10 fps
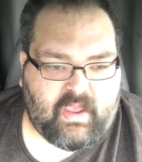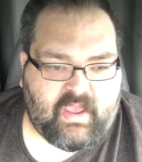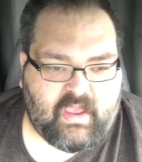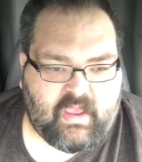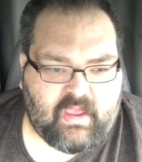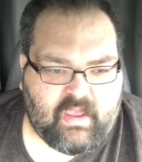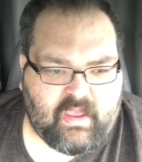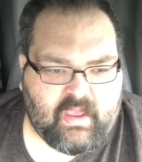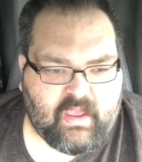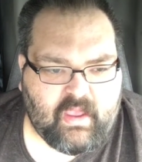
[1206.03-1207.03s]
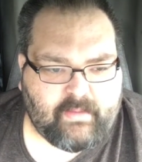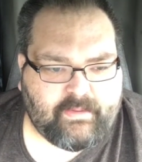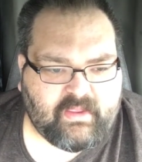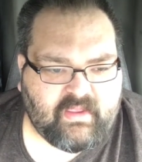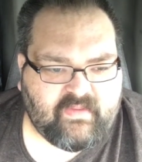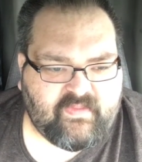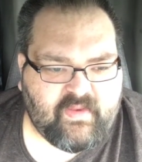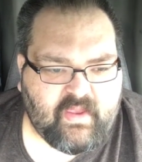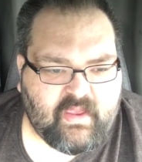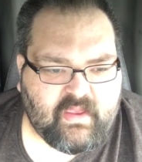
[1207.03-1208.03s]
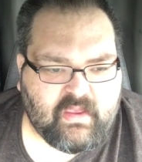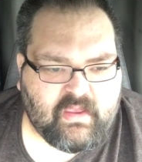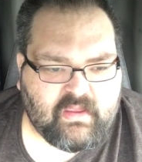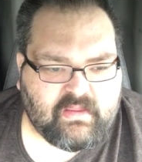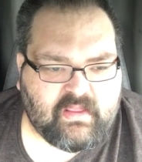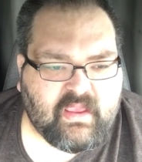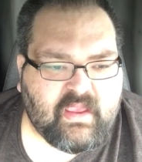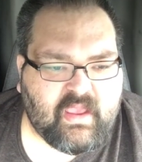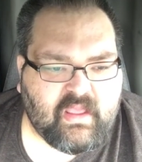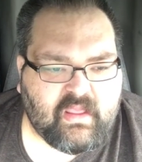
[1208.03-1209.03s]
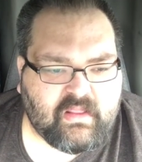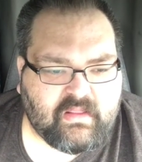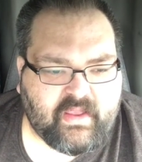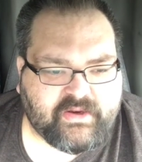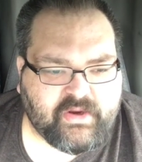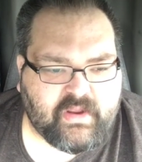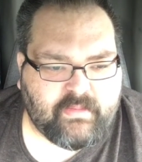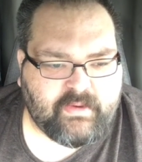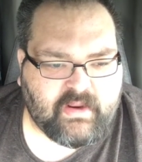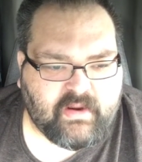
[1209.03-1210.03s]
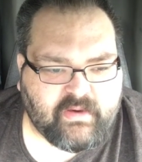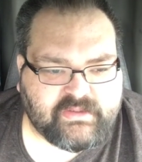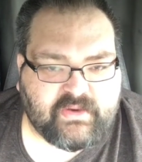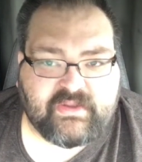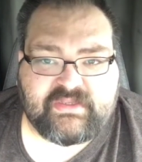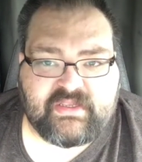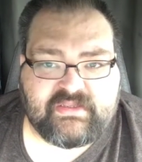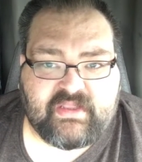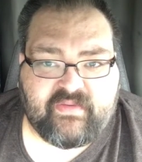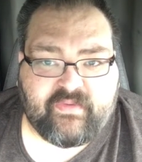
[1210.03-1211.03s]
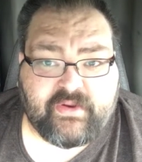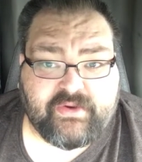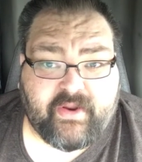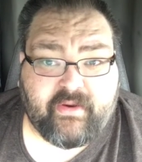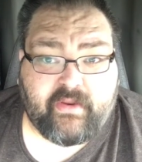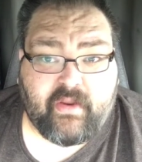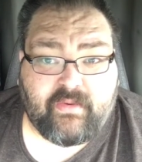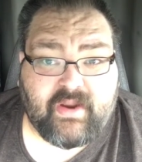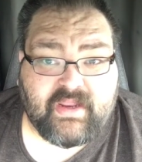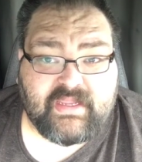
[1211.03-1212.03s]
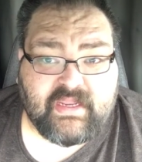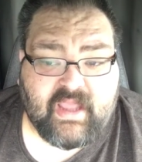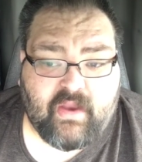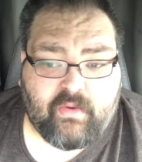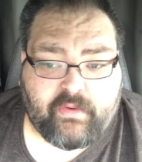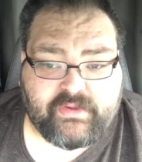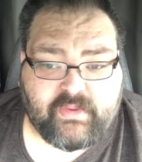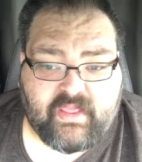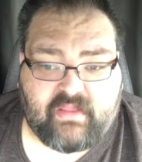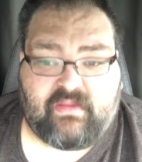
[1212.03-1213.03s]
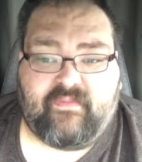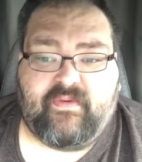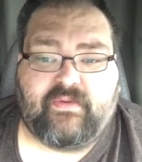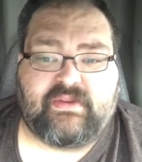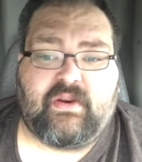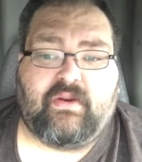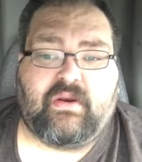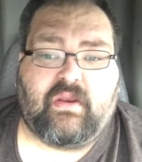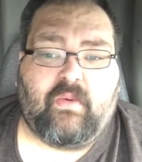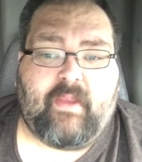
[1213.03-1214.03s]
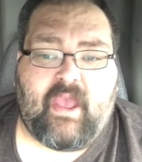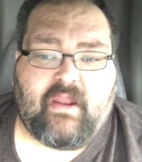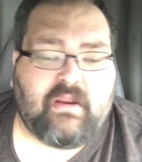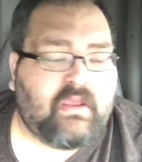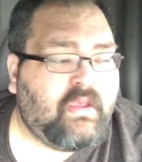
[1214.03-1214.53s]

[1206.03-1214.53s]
I believe the electric company in Arizona says that a refrigerator can go 19 hours without the food starting to go bad.